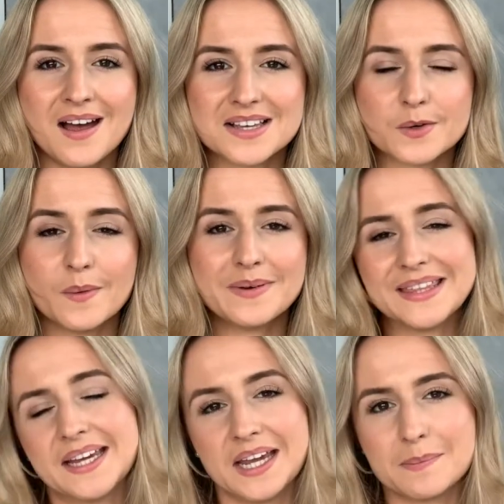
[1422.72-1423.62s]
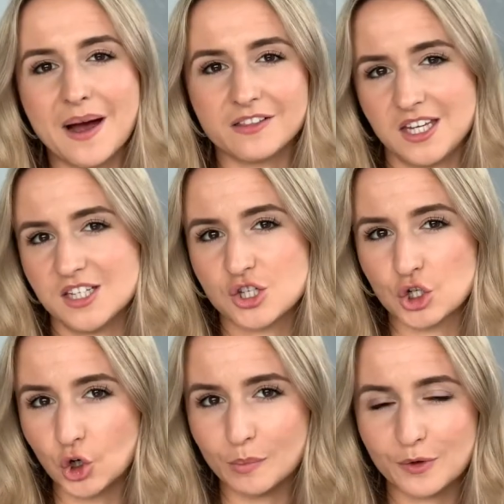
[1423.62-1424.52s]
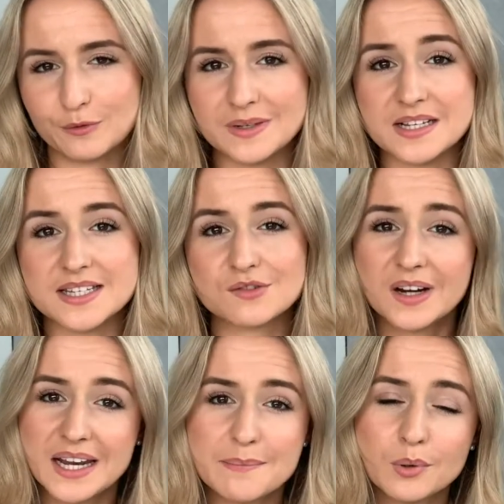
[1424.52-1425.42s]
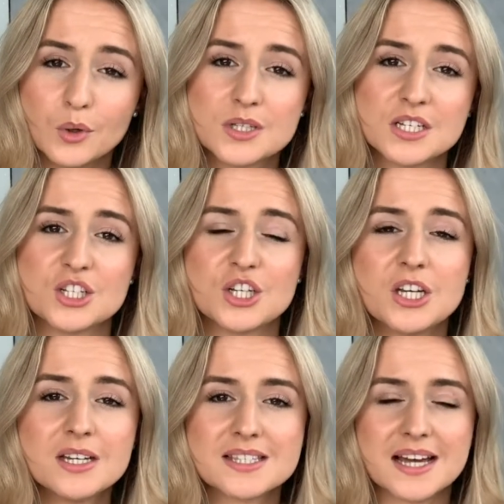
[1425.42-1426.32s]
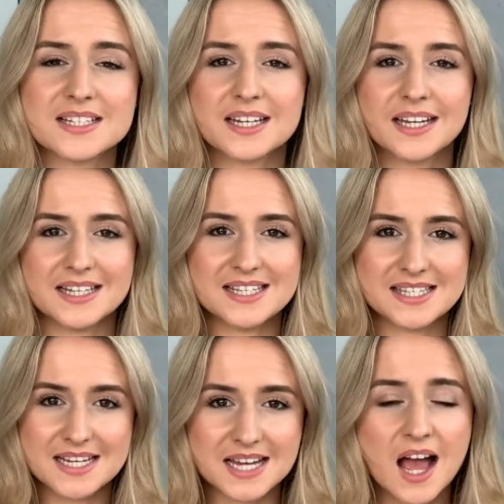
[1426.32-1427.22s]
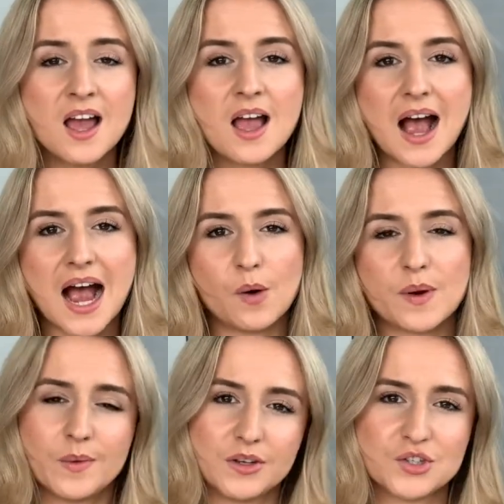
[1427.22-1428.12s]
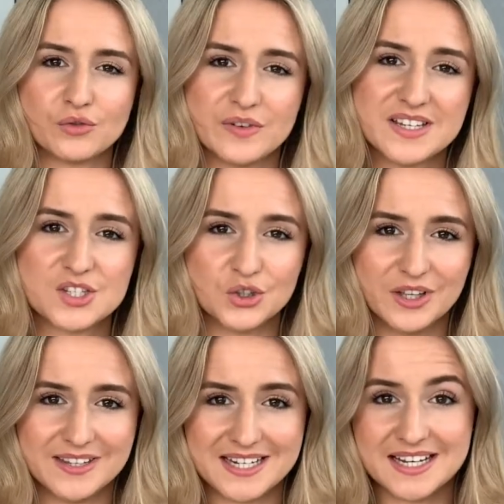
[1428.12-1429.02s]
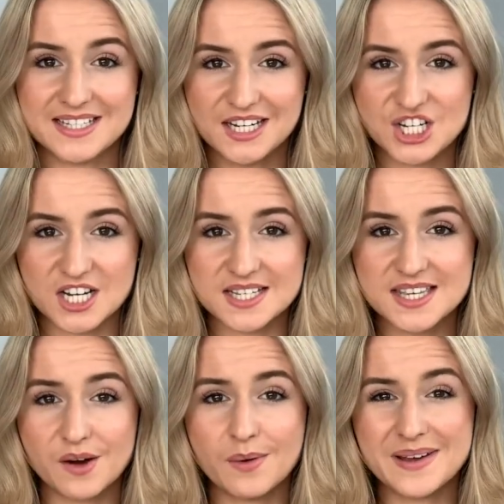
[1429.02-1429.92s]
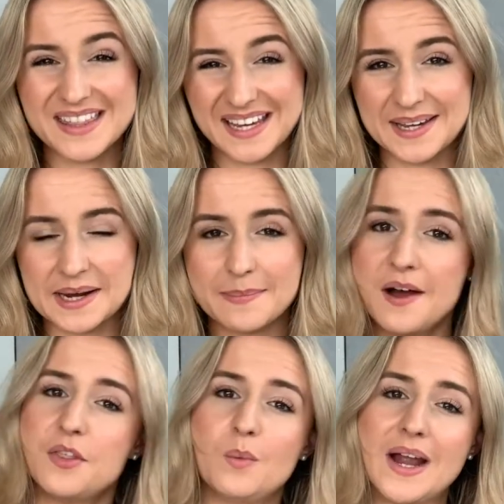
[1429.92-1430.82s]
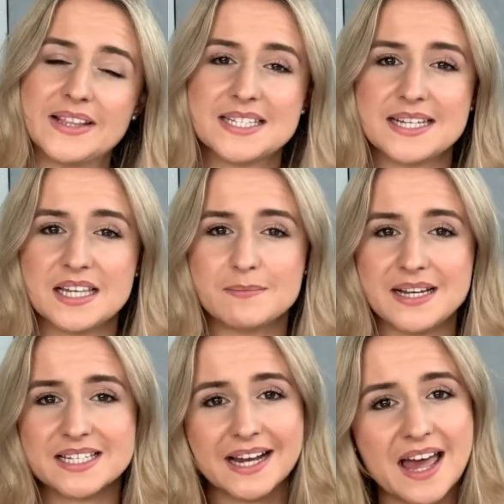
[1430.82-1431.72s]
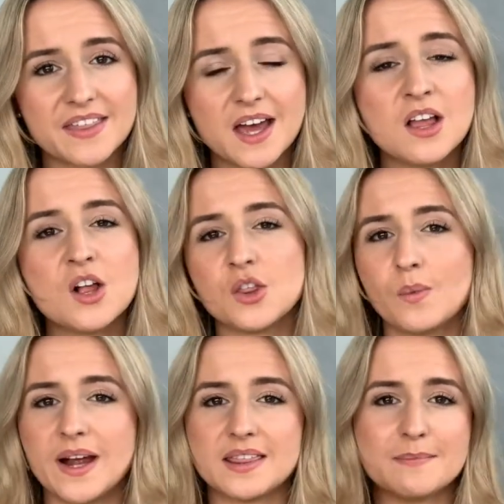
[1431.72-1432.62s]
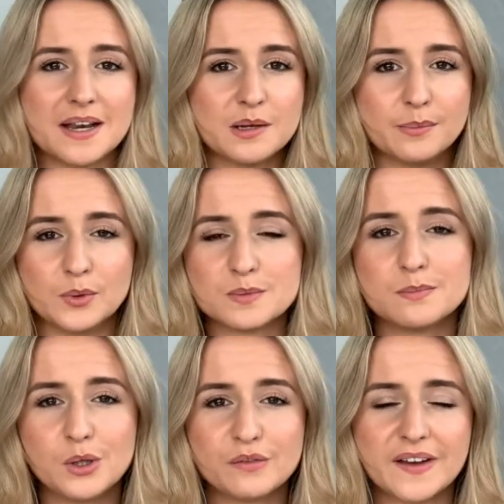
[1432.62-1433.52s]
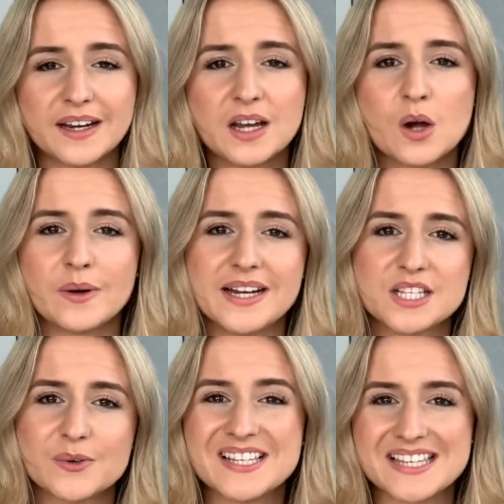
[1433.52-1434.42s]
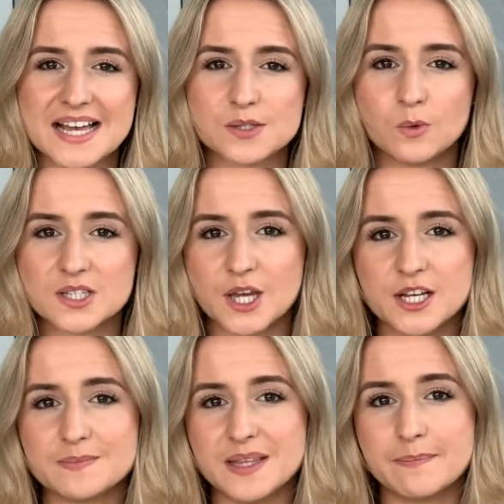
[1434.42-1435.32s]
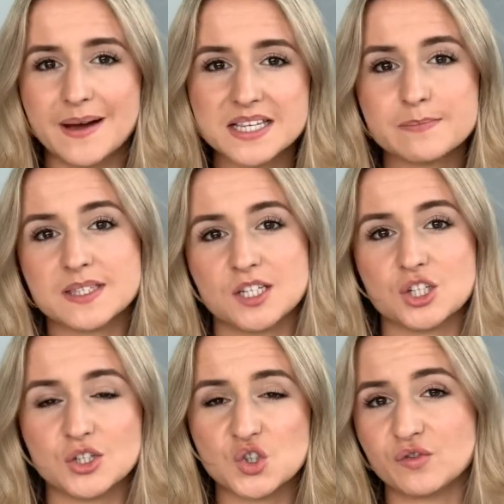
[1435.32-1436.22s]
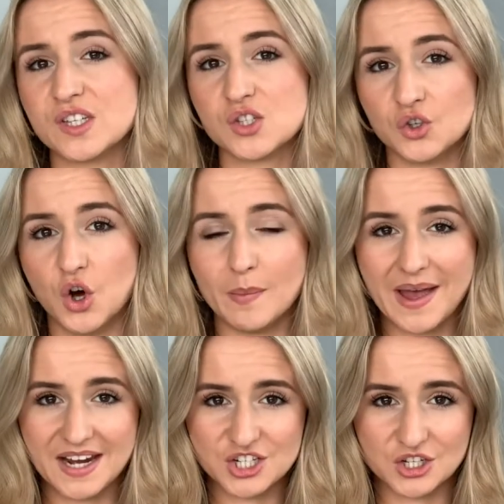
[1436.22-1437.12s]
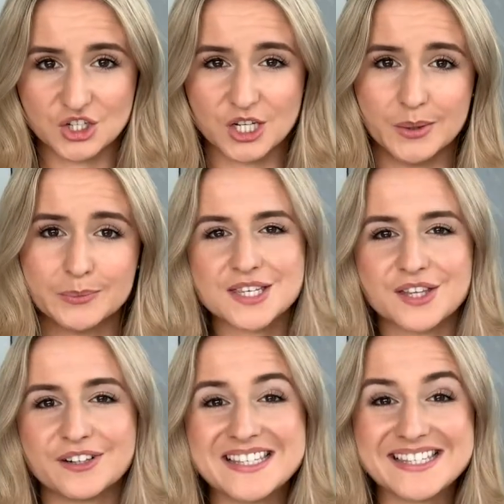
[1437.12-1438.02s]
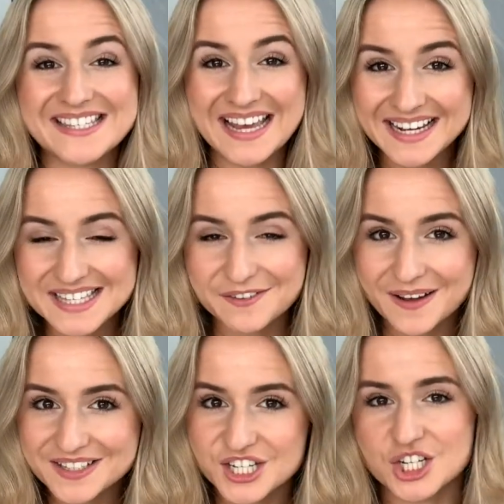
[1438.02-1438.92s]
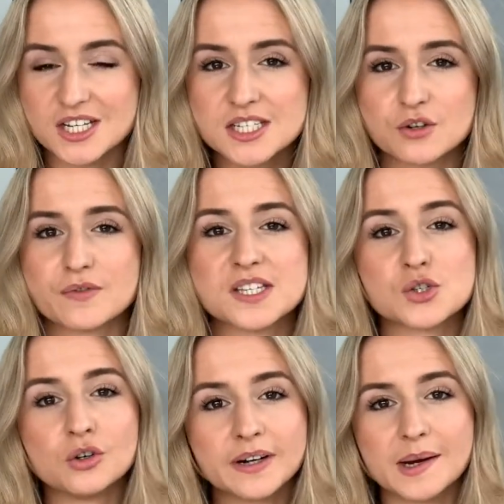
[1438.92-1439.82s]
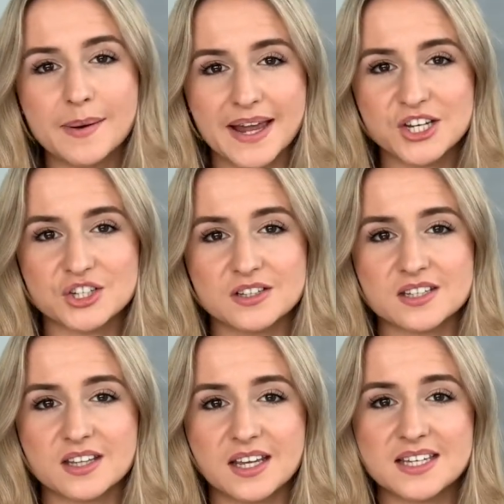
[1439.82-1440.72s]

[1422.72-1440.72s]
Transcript: So when we're thinking about these jaw movements, it's really important to use that to consider how we want to restore the dentition. So when we're thinking about the way the teeth meet together, the way the mandible's moving, we need to assess what's going to be the best position to restore a patient to. So there are 6 advantages to restoring a patient to the